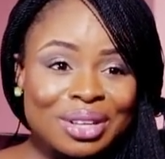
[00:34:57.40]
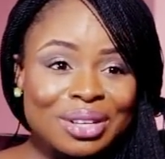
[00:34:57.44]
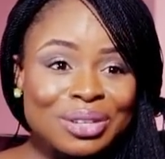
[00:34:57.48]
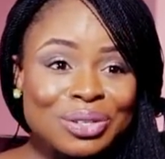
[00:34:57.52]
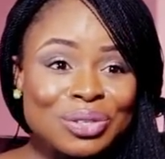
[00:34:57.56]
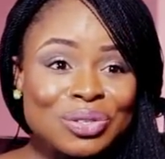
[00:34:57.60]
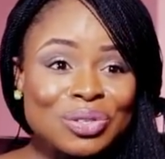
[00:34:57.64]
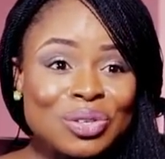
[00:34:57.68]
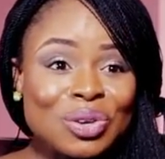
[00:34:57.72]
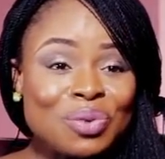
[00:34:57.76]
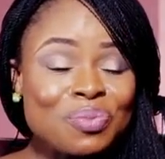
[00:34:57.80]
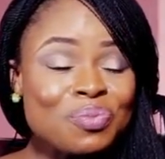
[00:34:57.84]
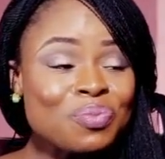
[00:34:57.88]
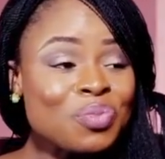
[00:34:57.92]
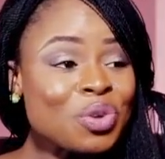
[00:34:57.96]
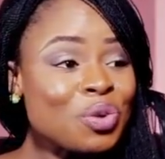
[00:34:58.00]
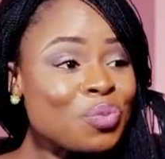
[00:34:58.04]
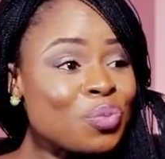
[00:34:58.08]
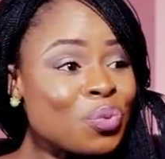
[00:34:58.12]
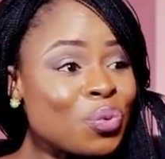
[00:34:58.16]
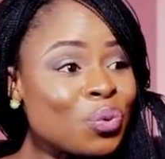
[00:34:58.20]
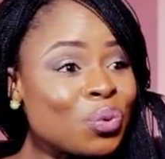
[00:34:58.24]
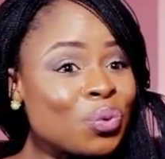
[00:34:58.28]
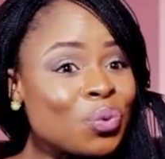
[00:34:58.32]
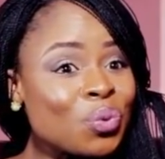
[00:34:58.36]
some
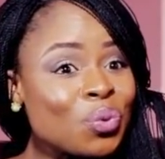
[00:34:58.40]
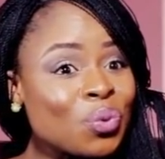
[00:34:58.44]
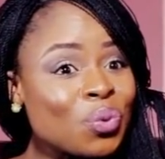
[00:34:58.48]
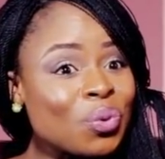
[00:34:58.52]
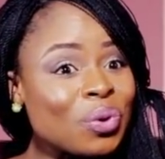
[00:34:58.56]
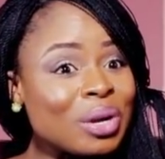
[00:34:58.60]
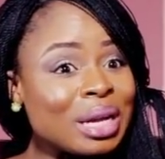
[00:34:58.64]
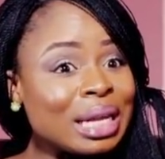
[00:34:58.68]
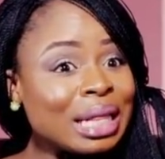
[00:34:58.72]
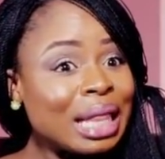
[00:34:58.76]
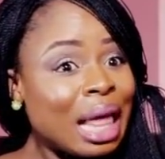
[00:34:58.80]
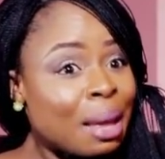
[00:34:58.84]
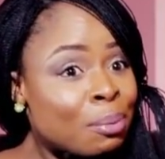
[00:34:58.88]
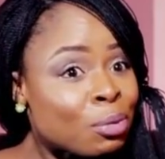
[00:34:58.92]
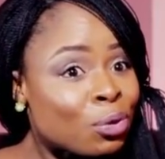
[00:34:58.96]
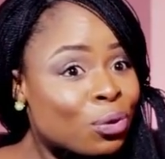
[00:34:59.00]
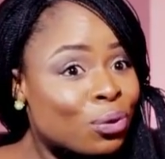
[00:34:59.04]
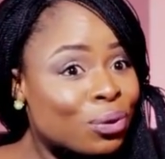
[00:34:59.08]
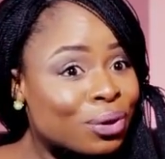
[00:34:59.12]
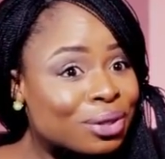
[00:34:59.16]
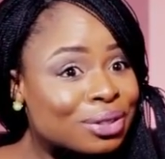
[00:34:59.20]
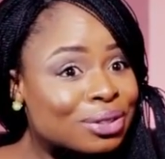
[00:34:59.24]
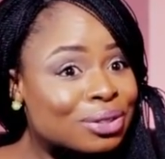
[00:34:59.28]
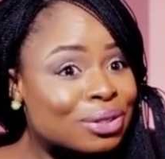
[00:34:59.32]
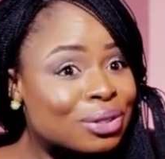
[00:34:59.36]
people look
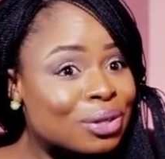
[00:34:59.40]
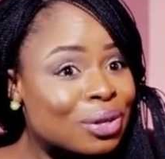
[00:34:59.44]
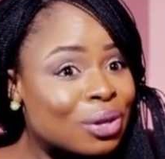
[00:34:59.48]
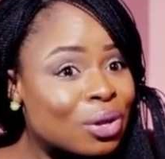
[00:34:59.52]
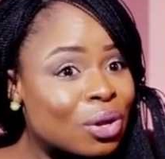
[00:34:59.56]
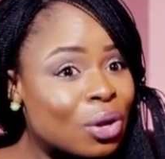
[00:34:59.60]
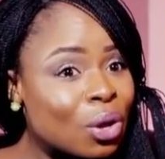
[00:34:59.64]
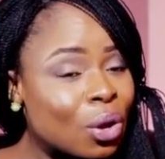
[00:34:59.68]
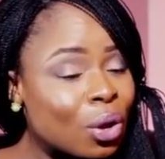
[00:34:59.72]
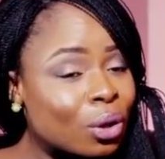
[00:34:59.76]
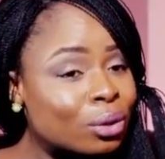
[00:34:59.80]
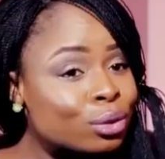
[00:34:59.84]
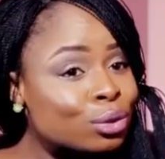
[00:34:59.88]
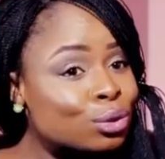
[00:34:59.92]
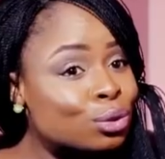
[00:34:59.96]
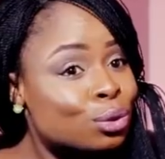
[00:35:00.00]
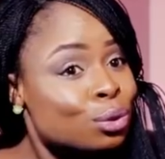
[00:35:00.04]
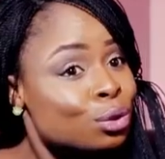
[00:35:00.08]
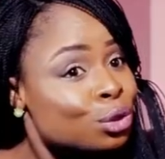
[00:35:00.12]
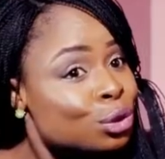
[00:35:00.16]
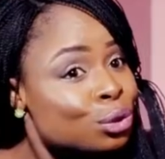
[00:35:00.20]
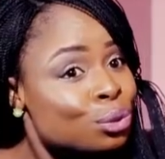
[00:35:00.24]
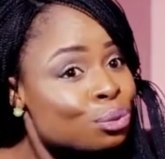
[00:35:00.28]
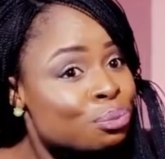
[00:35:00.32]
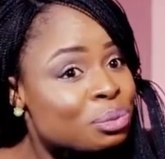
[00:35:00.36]
glamorous on
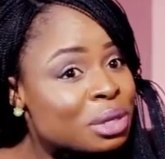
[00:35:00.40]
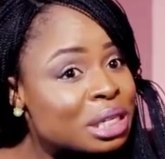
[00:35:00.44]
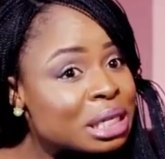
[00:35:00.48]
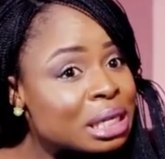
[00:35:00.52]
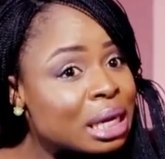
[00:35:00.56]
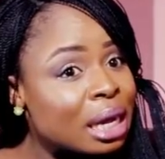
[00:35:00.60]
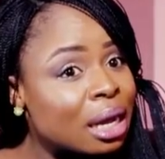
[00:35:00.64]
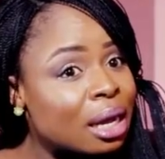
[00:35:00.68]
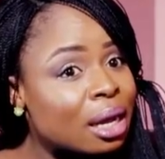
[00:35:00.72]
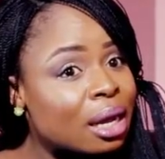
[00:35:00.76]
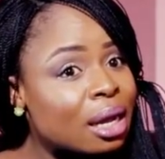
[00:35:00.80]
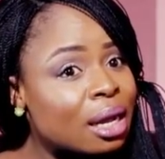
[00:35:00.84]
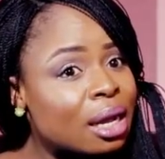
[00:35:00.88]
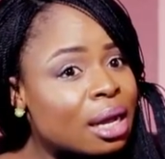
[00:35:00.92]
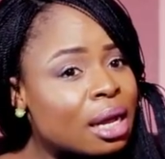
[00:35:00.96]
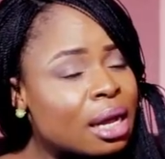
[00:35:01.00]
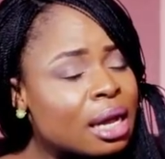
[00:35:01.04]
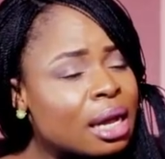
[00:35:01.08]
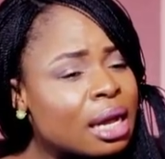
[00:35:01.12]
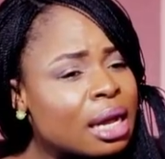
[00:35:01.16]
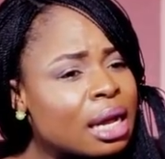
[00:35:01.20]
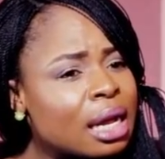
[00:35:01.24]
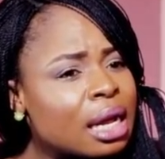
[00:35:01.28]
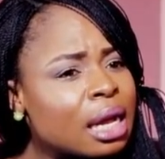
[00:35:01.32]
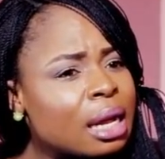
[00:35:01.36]
social media,
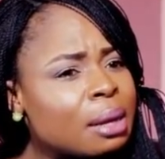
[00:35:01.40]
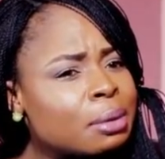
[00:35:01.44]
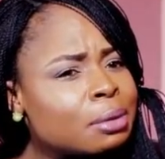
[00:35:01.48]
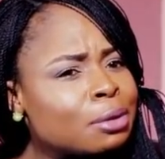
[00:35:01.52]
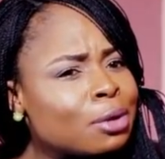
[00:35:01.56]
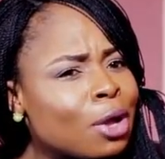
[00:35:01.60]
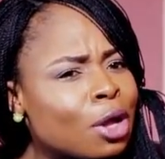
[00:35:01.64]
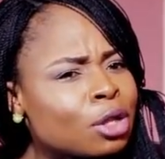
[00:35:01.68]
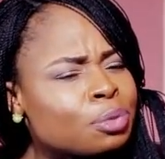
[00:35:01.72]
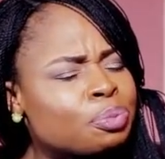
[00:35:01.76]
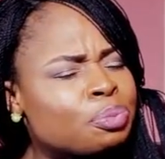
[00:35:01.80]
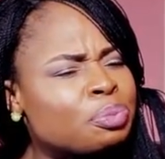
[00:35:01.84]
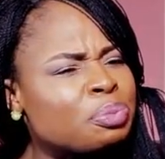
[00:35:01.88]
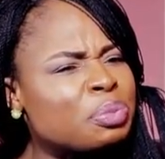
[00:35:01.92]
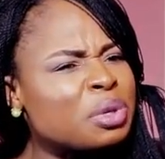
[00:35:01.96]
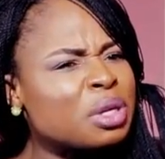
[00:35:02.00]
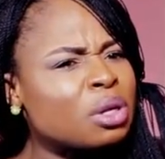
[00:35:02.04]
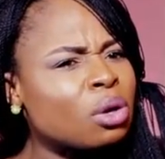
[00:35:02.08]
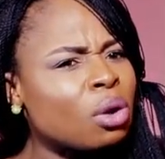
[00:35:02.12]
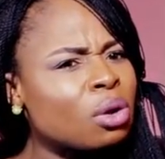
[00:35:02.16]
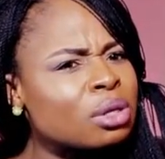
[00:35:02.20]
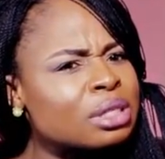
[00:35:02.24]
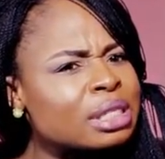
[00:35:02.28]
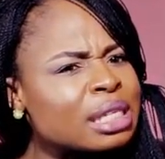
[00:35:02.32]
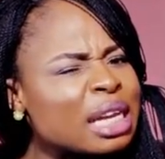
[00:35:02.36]
not
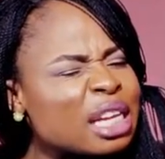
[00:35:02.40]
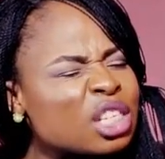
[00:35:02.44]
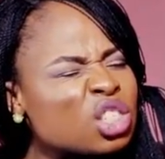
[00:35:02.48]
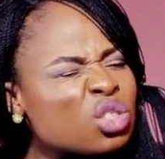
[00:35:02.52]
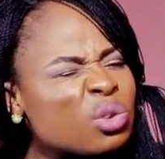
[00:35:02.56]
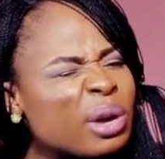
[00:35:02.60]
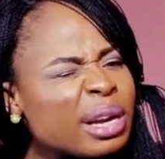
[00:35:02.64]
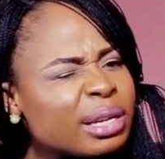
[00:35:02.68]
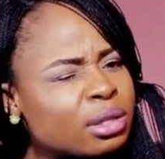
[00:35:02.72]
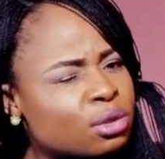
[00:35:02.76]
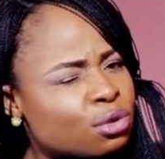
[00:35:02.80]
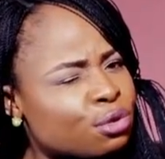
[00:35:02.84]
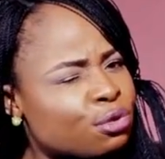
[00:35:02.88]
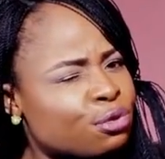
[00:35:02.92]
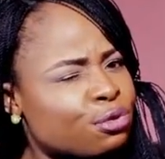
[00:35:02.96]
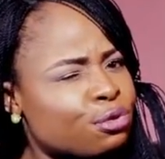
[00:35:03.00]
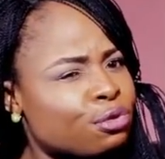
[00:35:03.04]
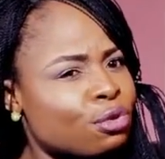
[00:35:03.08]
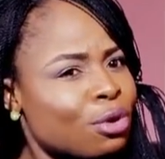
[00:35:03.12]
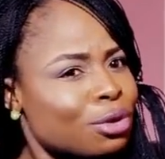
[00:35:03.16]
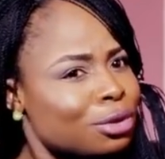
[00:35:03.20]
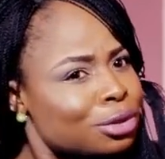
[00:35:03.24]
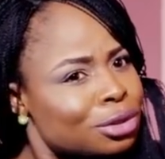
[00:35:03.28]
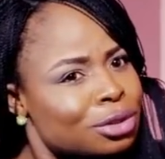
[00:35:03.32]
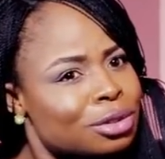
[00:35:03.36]
because they are trying to
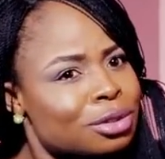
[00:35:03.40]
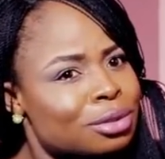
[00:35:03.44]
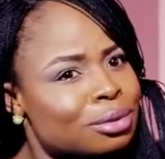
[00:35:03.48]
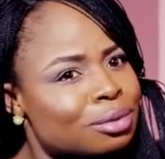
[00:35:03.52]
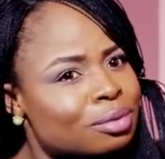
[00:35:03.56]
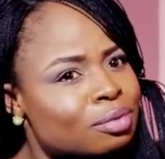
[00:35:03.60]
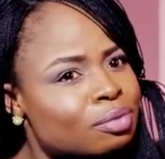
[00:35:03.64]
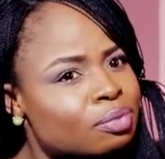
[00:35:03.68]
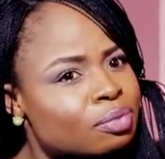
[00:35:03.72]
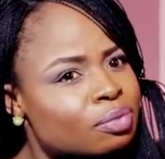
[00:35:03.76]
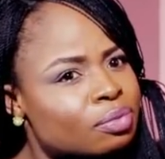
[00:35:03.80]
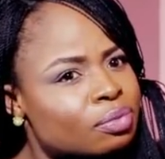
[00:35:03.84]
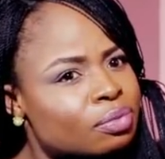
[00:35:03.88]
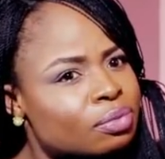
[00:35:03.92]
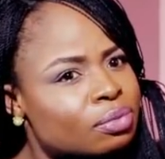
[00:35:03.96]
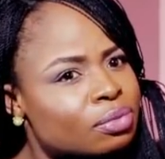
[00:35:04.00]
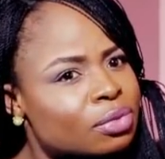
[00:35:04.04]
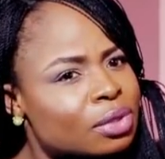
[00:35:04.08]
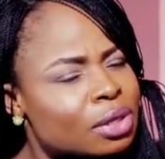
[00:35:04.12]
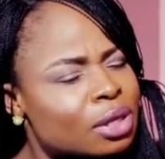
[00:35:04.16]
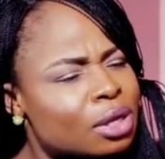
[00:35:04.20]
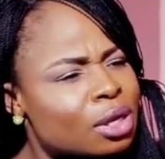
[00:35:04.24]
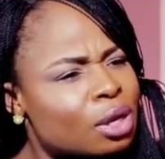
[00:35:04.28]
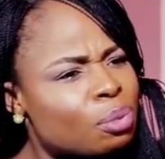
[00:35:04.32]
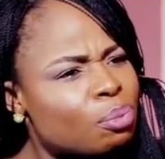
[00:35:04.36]
front,
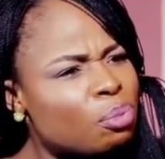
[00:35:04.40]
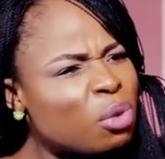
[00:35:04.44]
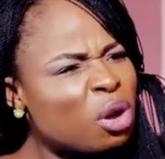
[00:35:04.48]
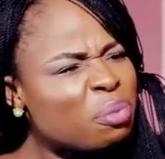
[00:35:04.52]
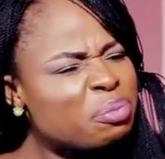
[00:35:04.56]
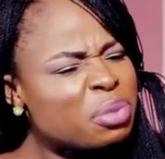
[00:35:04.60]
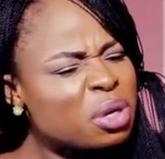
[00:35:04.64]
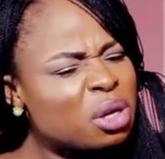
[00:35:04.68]
but